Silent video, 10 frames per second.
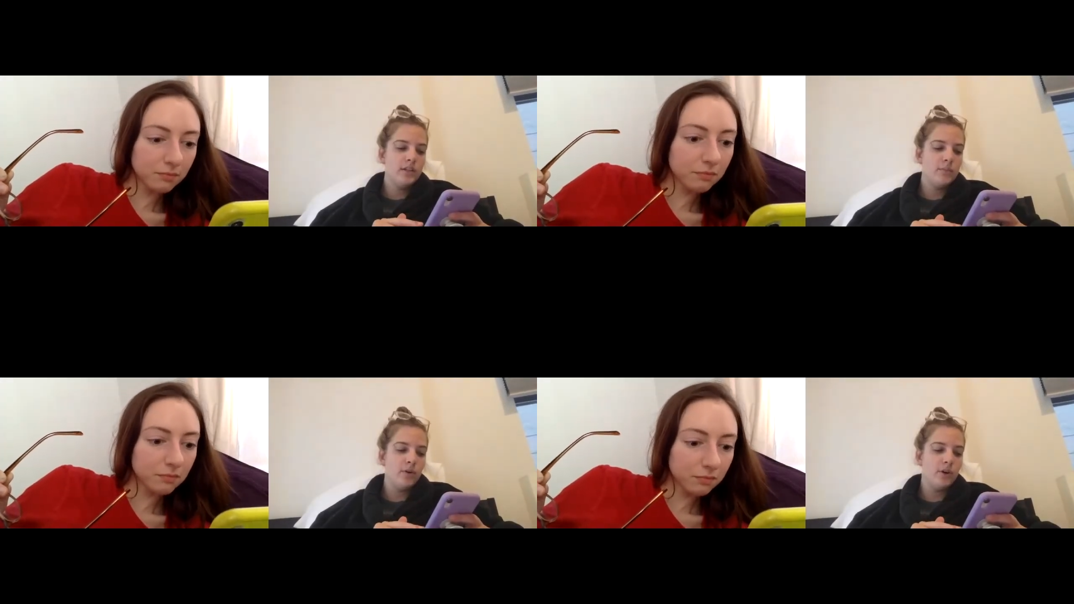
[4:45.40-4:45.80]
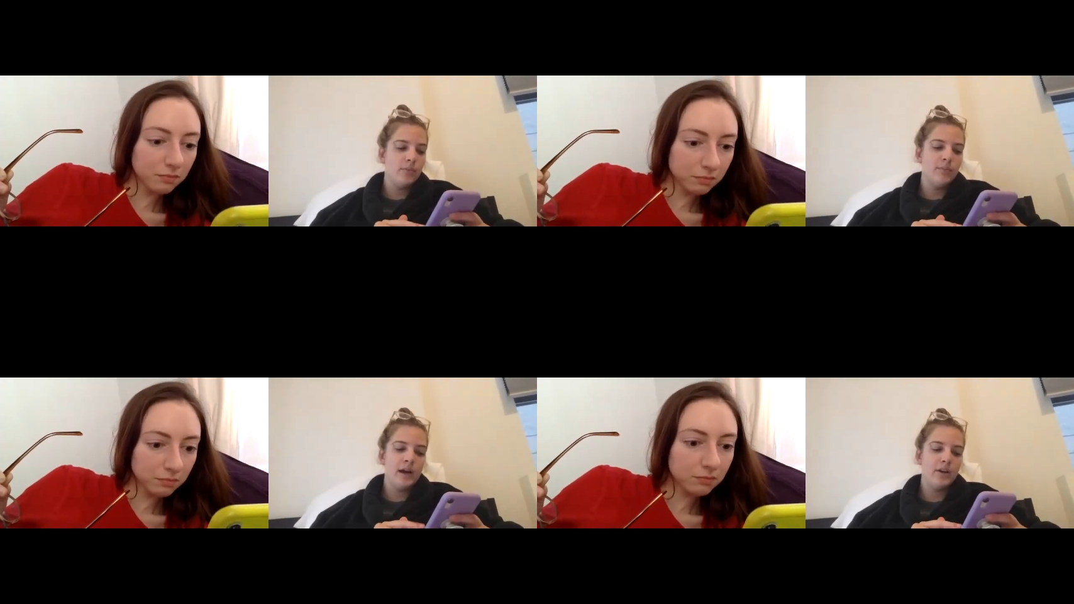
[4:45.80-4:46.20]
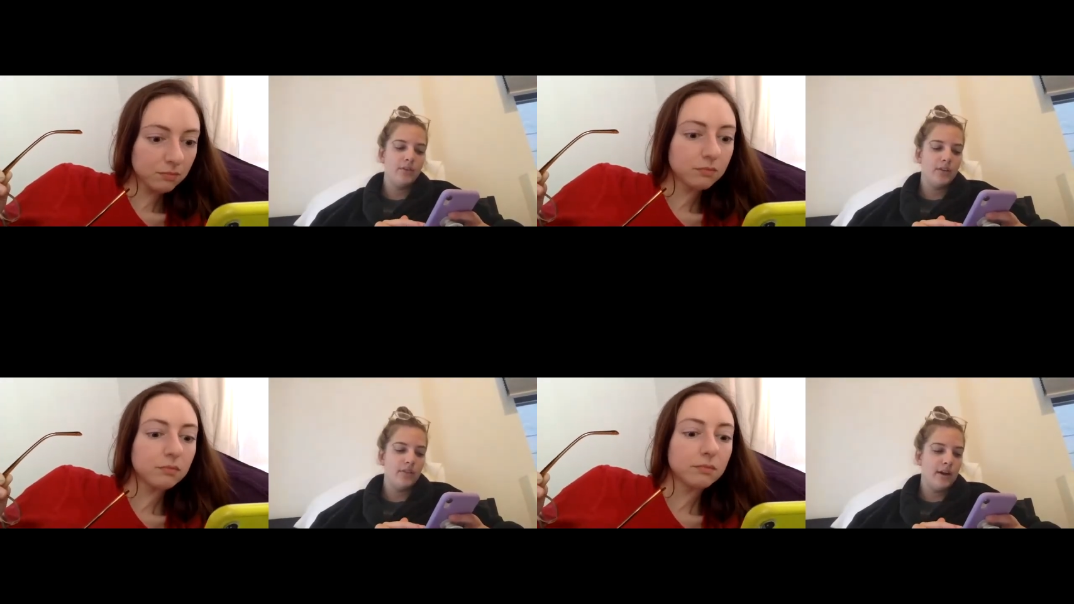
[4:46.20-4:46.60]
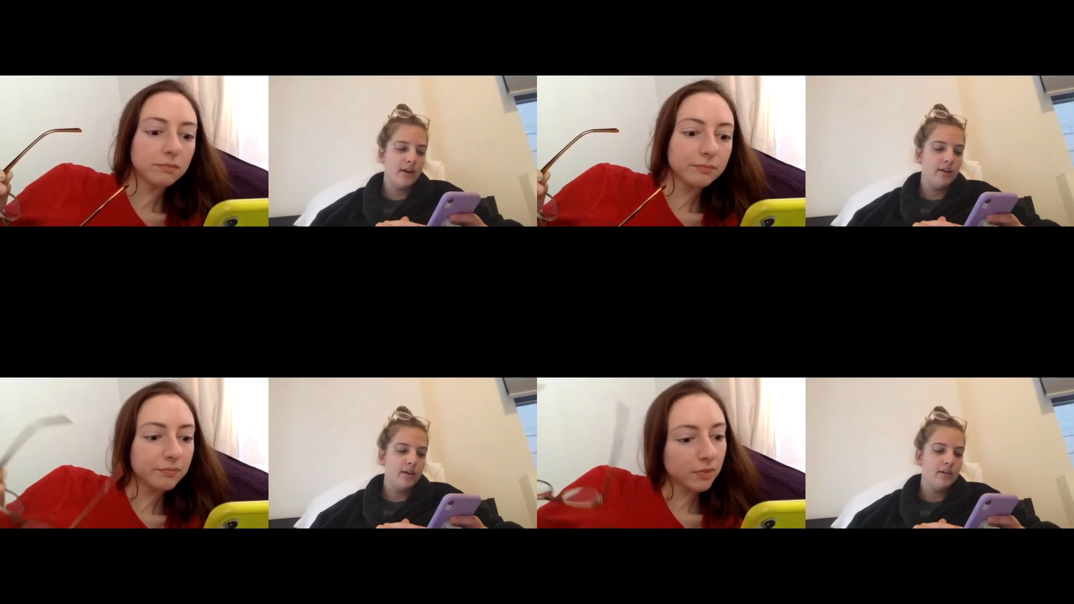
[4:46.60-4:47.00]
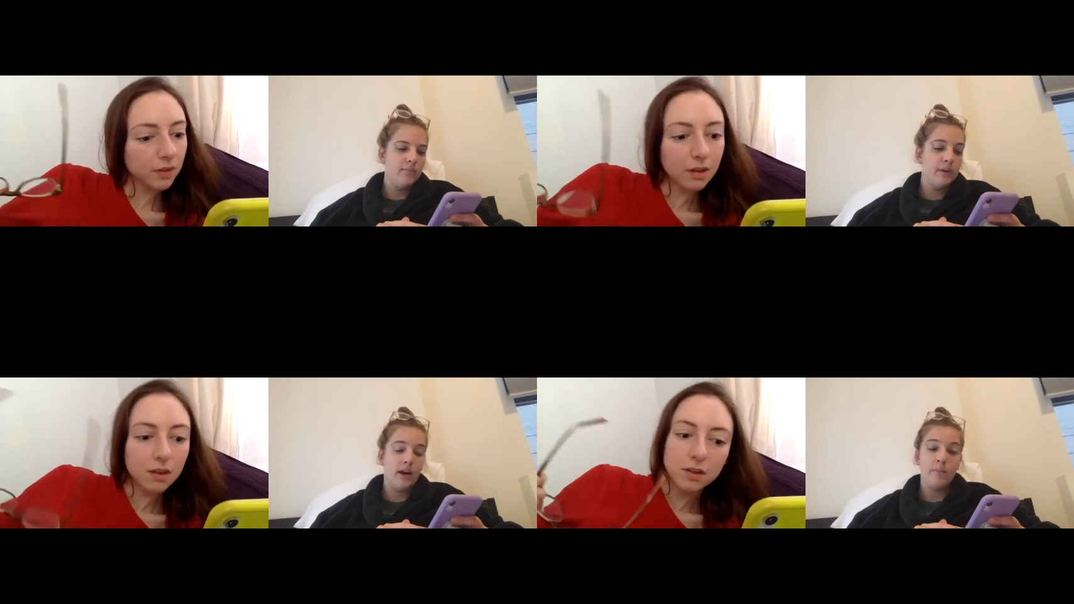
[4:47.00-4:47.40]
Speaker 1: smoker? I don't need that.
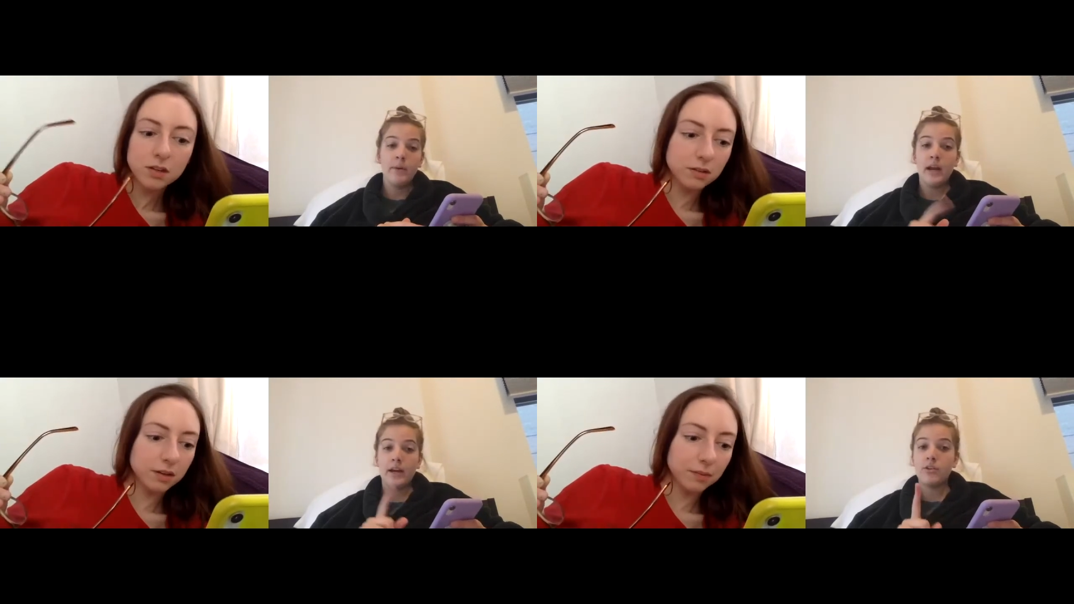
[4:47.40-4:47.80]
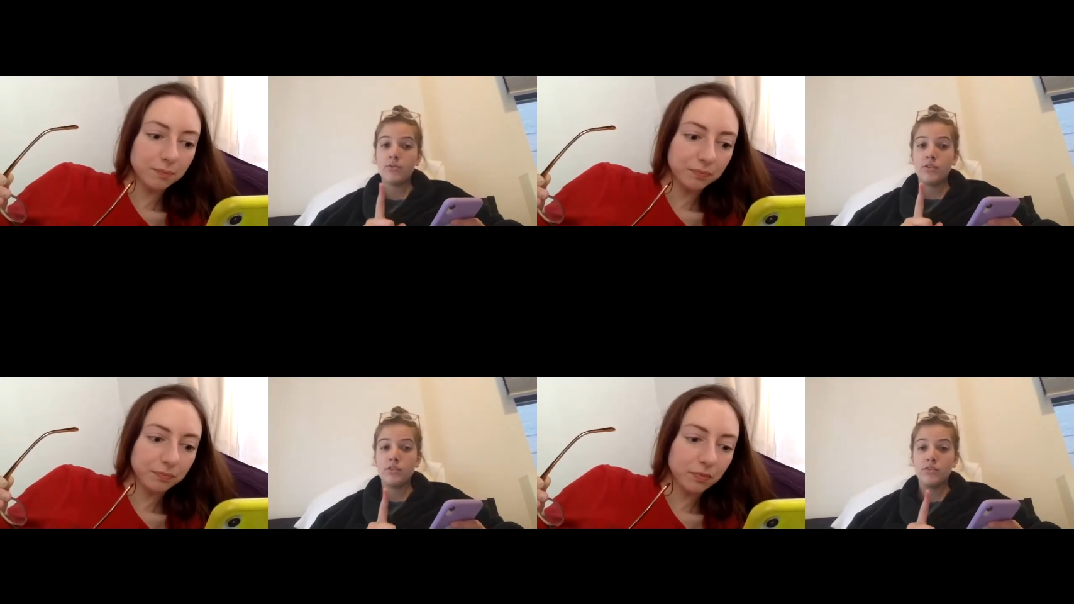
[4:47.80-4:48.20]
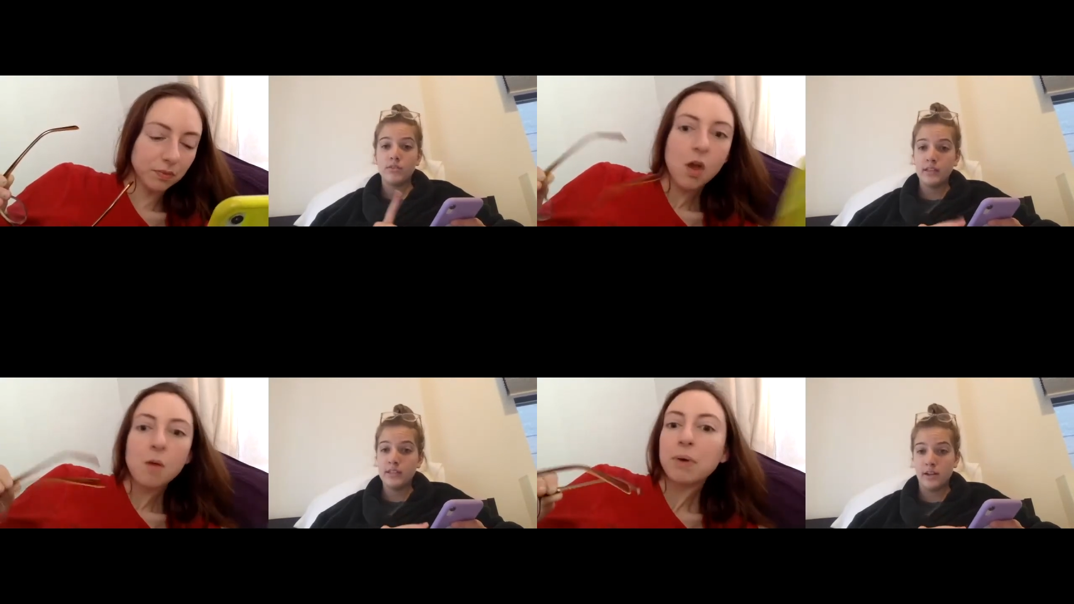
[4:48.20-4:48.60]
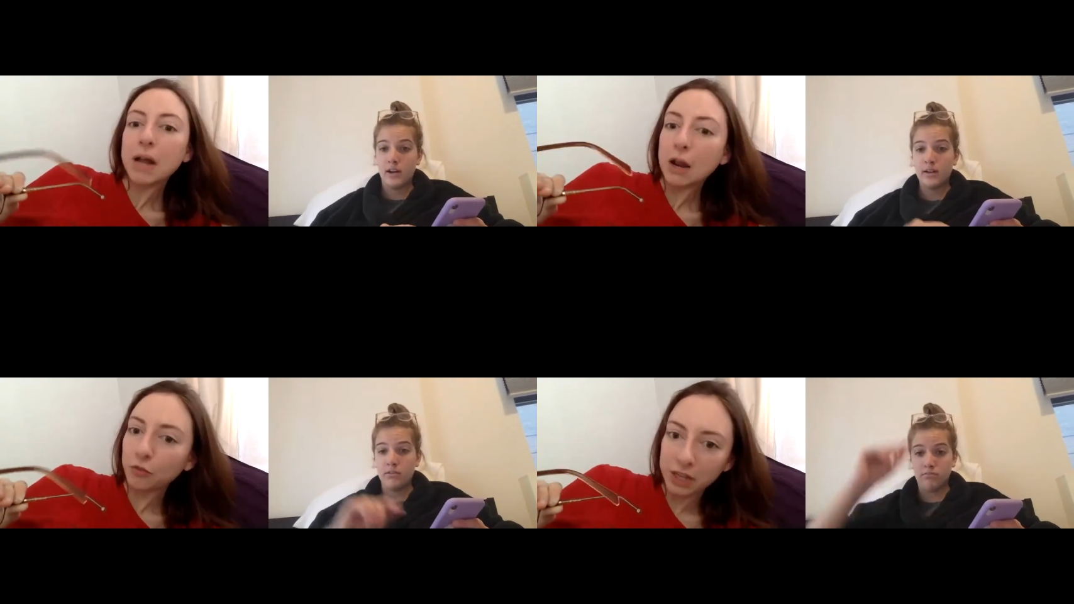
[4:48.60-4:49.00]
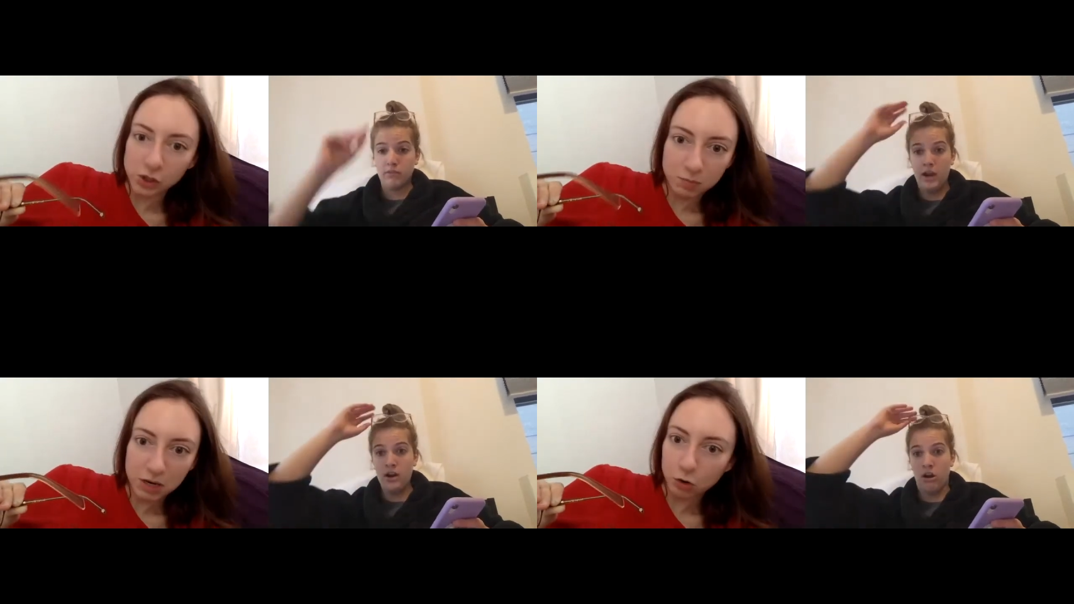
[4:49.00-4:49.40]
But I but I don't listen. But I don't, I don't think it
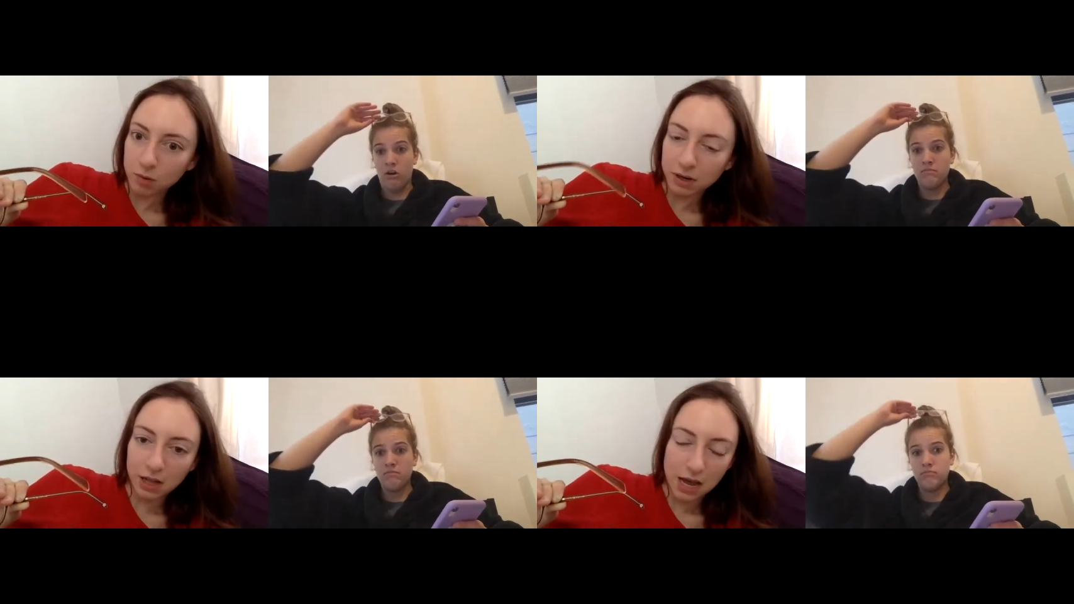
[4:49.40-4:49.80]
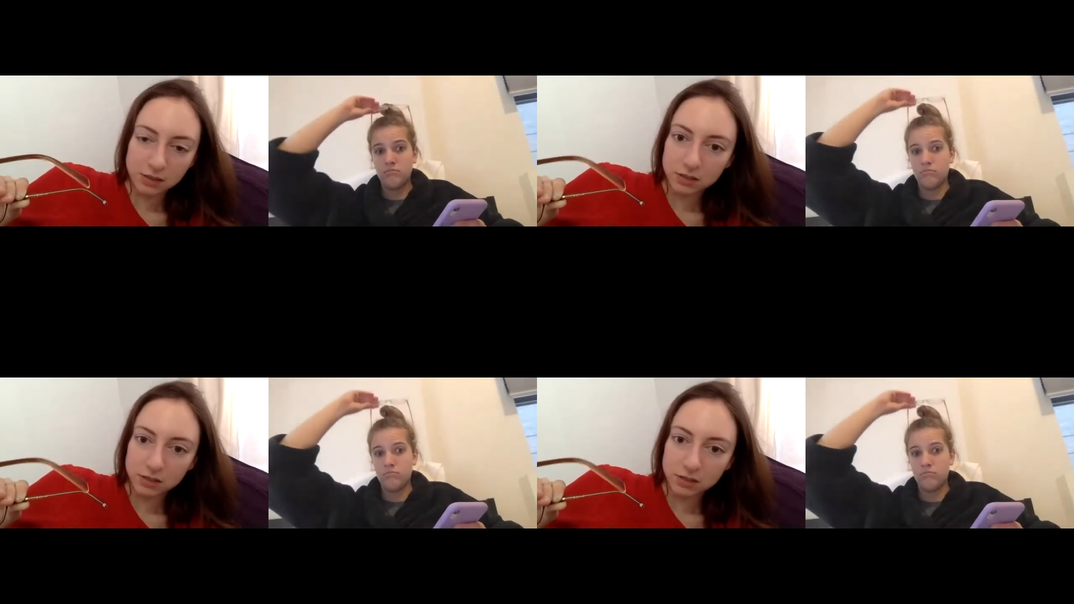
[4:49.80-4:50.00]
should be criminalized.